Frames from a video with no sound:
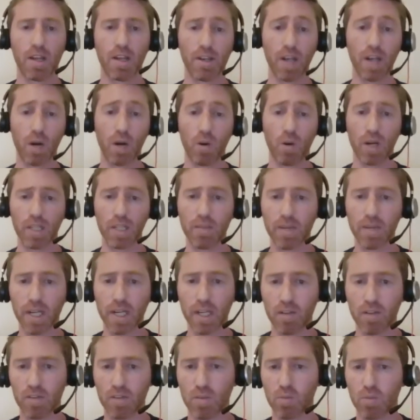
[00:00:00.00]
Now, at the
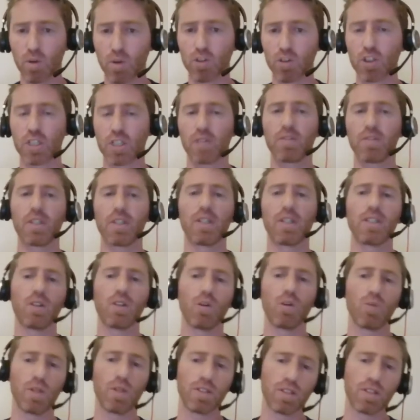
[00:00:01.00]
beginning of the project, everything is
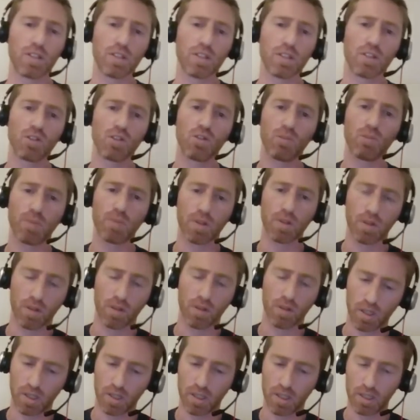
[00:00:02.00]
always
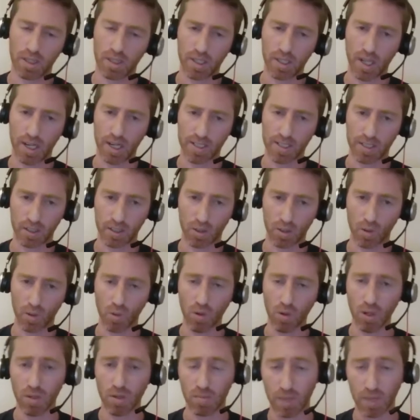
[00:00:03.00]
super nice and cool.